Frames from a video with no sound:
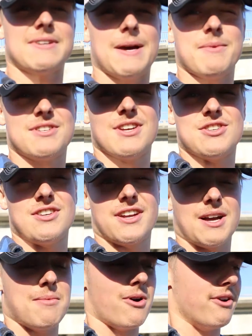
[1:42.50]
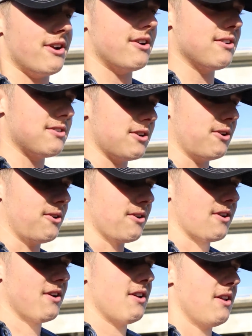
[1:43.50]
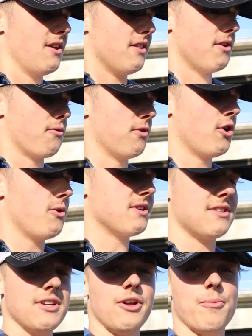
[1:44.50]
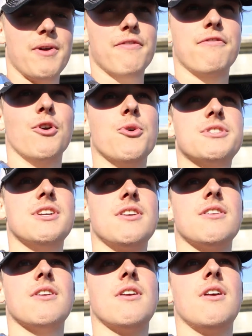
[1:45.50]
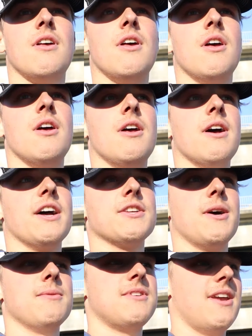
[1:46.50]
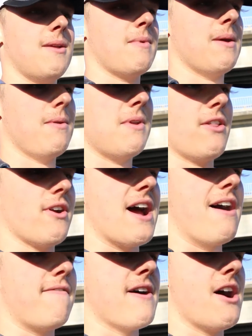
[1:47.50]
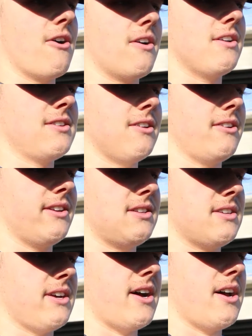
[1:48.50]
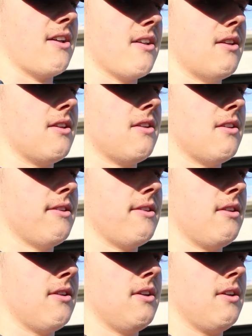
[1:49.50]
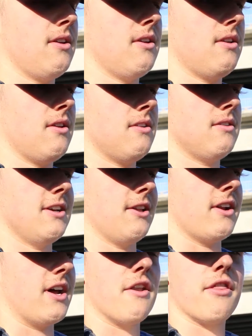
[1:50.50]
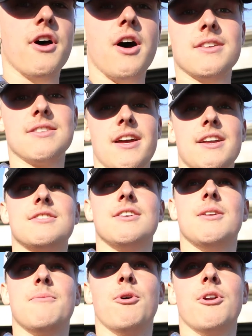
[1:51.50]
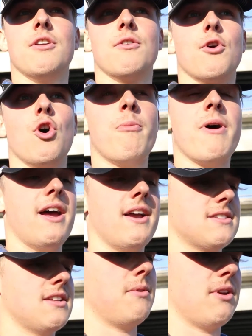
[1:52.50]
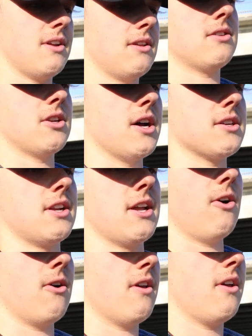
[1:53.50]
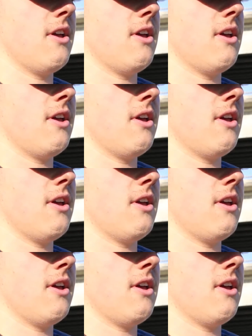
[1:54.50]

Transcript: time decision to come out here, so the roe is still a bit frozen. So I'm saying it might be another half hour until it uh, until it unthaws nicely to put into roe bags and then we toss it out.